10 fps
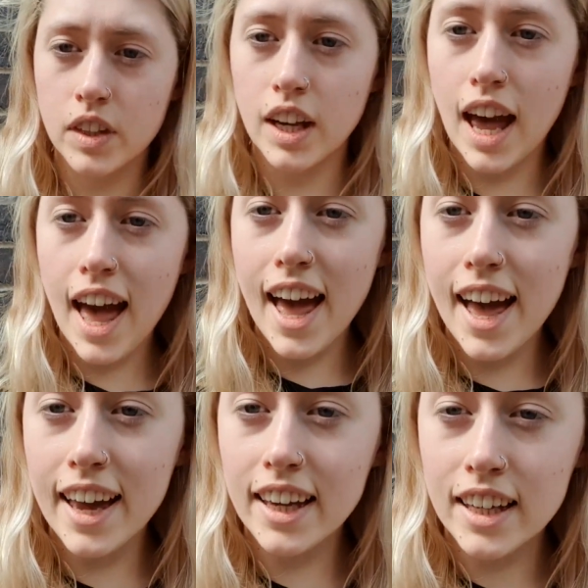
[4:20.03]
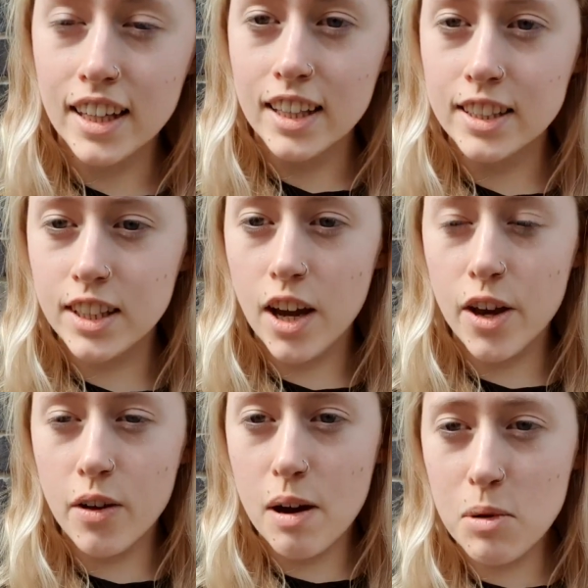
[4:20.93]
Hi! So
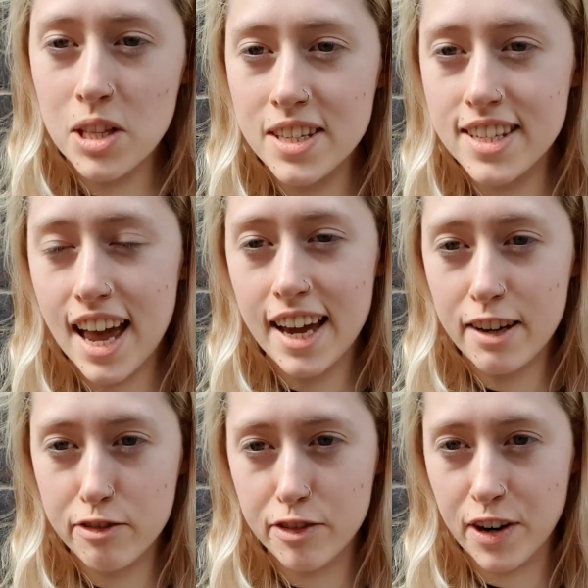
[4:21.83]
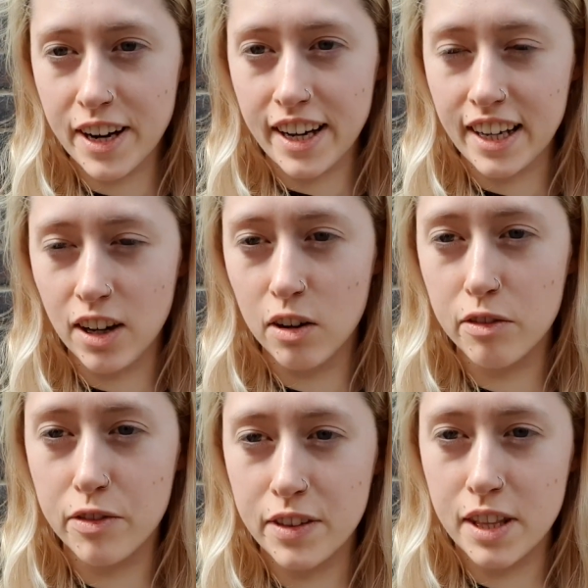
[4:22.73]
I'm on day 3 of
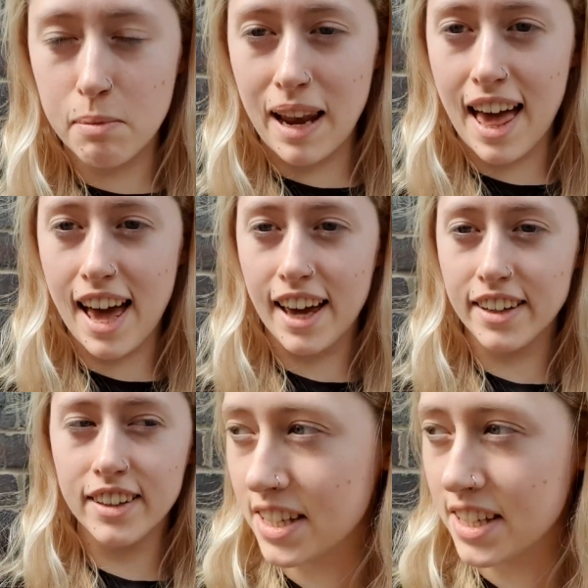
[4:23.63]
the plan.